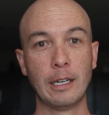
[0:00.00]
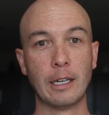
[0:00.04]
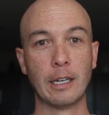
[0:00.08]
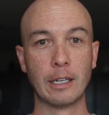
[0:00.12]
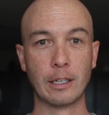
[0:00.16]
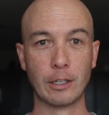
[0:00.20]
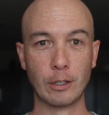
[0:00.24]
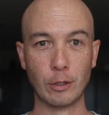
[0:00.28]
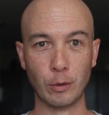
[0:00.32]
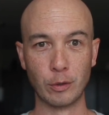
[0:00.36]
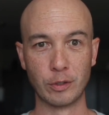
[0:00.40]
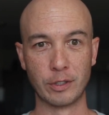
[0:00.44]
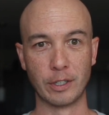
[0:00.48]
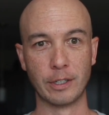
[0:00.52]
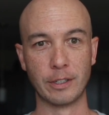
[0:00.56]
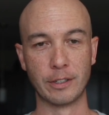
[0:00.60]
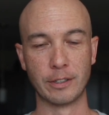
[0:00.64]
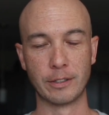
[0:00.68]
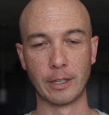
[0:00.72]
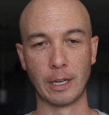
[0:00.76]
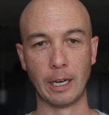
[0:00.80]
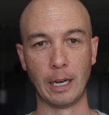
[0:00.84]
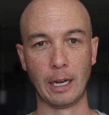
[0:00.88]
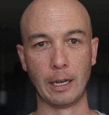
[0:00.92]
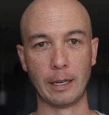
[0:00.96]
It
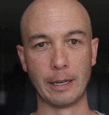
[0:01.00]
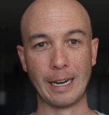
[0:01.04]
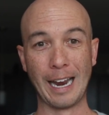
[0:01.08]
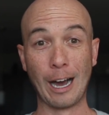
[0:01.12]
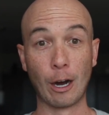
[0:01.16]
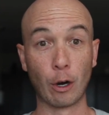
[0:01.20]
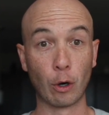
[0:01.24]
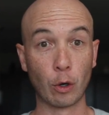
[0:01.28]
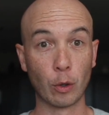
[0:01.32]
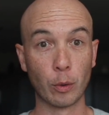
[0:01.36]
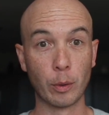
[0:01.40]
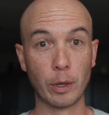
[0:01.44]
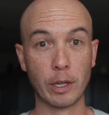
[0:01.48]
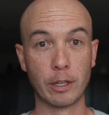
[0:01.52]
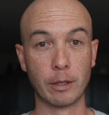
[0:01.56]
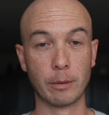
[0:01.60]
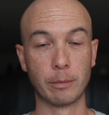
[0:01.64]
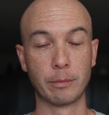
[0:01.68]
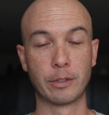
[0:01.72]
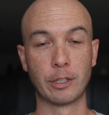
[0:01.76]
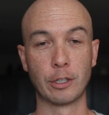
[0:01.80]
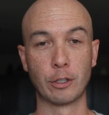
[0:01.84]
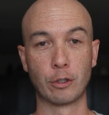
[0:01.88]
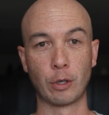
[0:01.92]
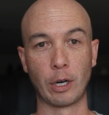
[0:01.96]
uses an
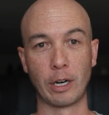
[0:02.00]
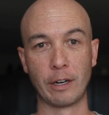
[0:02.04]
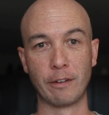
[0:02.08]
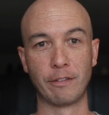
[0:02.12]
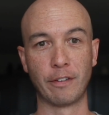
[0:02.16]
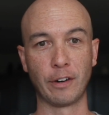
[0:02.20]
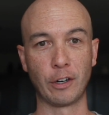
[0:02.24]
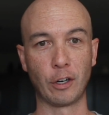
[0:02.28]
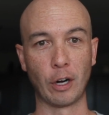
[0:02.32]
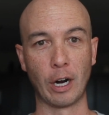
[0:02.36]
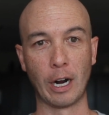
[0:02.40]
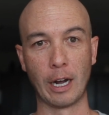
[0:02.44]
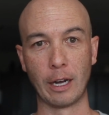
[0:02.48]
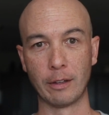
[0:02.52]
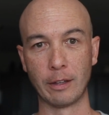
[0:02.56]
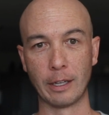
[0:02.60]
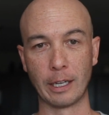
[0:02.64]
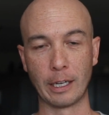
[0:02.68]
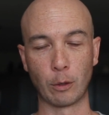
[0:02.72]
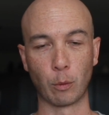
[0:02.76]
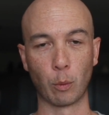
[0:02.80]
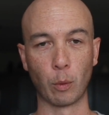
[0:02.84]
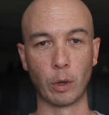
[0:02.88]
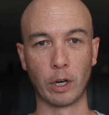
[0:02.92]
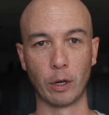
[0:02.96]
algorithm to try and figure out
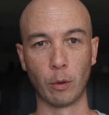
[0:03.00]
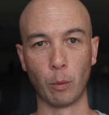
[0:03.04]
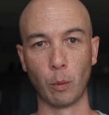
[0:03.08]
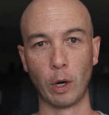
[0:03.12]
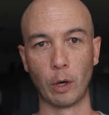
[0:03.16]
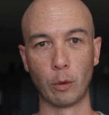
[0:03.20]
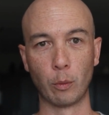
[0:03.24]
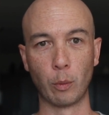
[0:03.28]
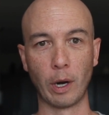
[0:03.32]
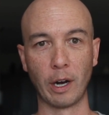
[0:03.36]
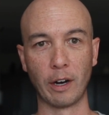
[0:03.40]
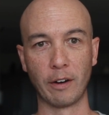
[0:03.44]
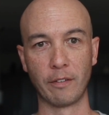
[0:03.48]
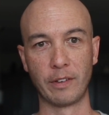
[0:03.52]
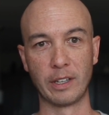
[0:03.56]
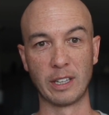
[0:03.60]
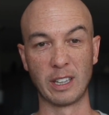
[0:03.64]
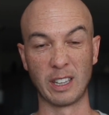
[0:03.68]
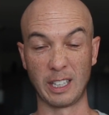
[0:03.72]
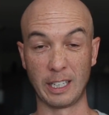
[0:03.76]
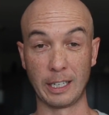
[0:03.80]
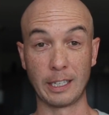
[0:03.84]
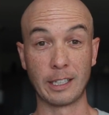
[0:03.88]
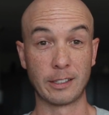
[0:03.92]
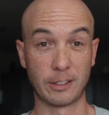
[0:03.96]
like what
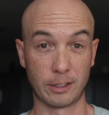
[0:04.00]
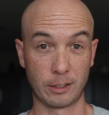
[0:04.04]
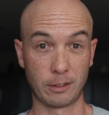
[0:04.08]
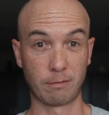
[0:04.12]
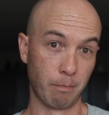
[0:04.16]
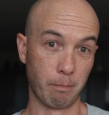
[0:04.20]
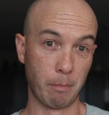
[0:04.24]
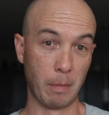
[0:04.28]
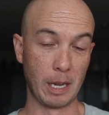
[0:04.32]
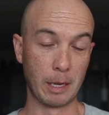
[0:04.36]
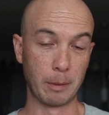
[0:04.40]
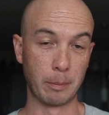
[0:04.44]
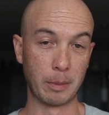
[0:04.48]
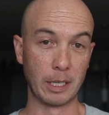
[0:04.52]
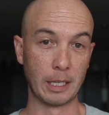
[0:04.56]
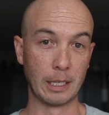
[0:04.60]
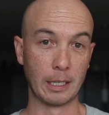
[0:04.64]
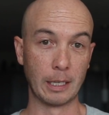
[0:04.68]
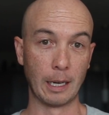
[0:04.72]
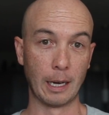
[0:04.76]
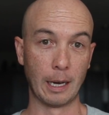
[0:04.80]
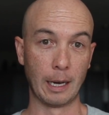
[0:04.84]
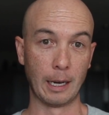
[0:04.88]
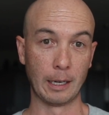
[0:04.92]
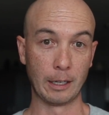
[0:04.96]
relevant links may
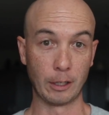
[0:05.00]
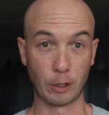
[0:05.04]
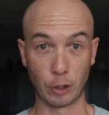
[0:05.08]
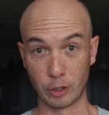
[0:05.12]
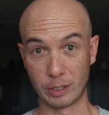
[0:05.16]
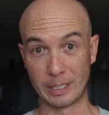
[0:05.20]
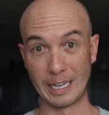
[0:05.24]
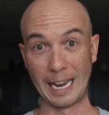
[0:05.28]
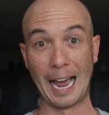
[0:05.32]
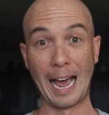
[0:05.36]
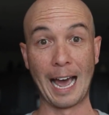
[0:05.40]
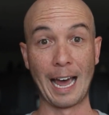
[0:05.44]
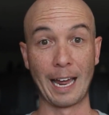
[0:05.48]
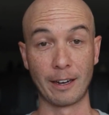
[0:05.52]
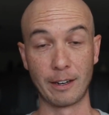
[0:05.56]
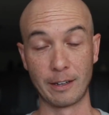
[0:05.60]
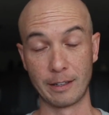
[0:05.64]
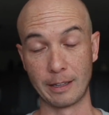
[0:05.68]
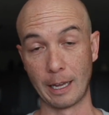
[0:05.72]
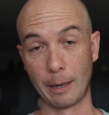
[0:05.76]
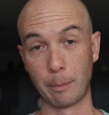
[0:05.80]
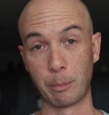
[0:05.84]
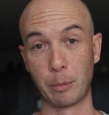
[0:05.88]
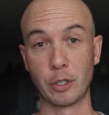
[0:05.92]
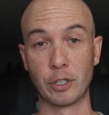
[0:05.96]
be good to add
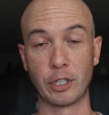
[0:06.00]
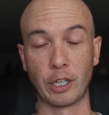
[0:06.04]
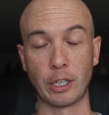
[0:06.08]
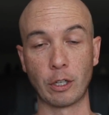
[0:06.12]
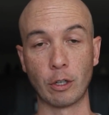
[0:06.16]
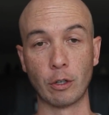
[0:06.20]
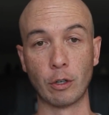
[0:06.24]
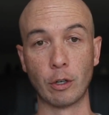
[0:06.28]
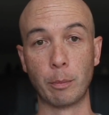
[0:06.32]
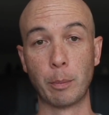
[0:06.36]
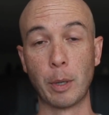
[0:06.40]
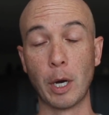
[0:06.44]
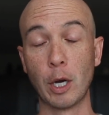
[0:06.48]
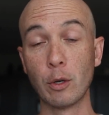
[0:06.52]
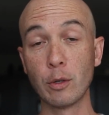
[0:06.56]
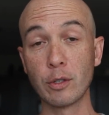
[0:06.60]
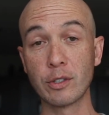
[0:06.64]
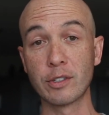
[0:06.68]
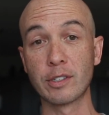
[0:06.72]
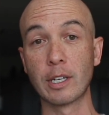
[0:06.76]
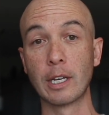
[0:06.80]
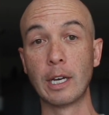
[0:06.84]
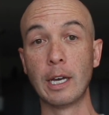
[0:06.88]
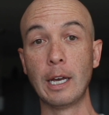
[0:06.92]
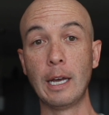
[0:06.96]
in that particular
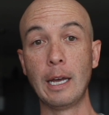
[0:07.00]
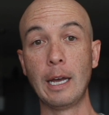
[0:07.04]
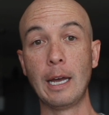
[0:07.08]
post.